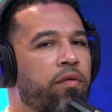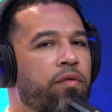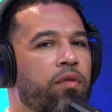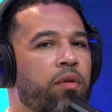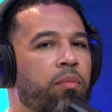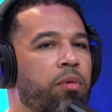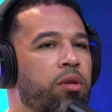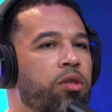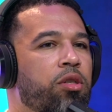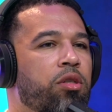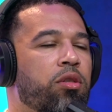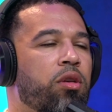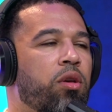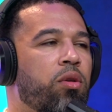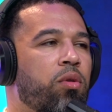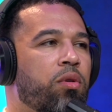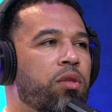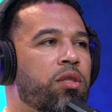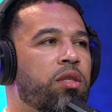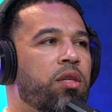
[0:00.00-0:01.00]
if you're gonna just give
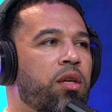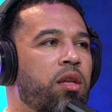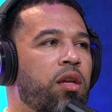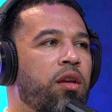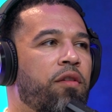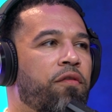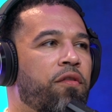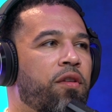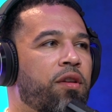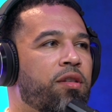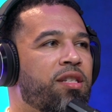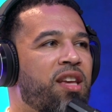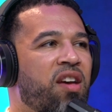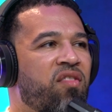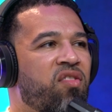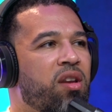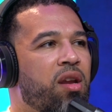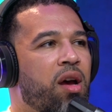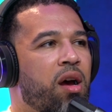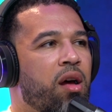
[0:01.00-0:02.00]
you a C D for
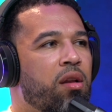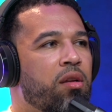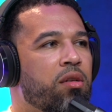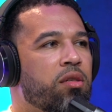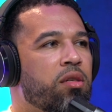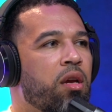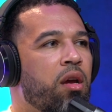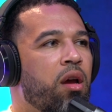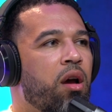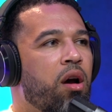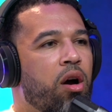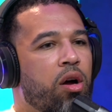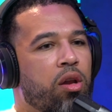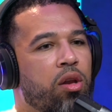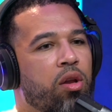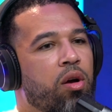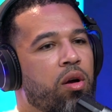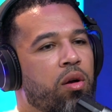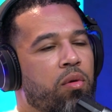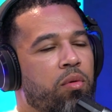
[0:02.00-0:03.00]
seven dollars
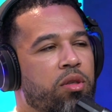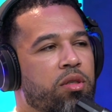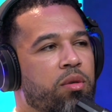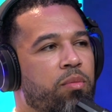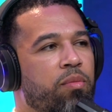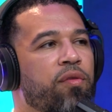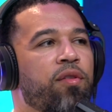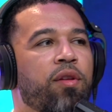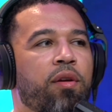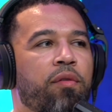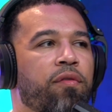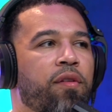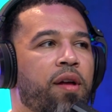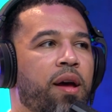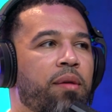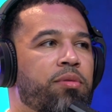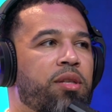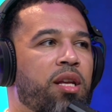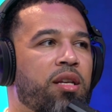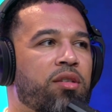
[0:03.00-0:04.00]
along with some flip
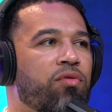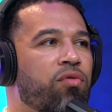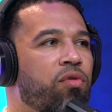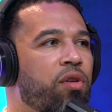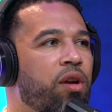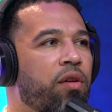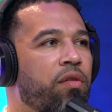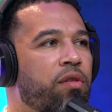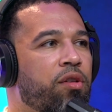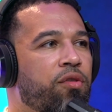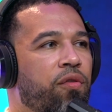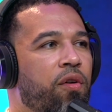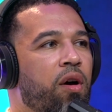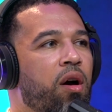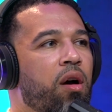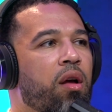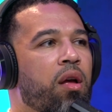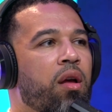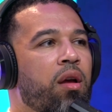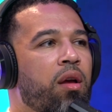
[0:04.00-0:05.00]
flops, that's rare as
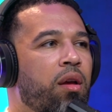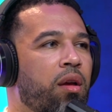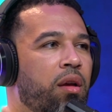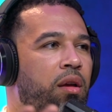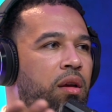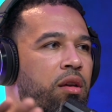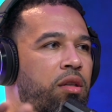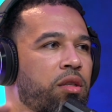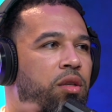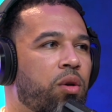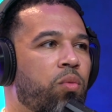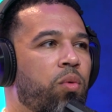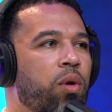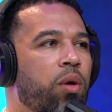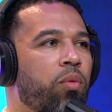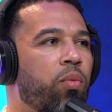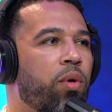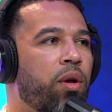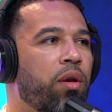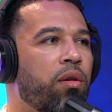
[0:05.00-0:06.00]
fuck. Right, it's a
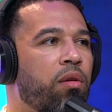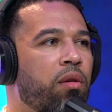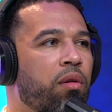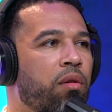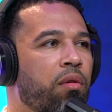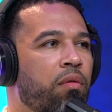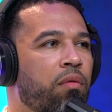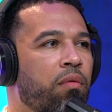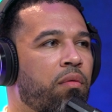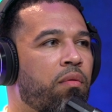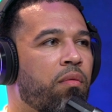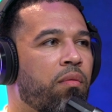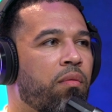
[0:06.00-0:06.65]
win win. Yeah.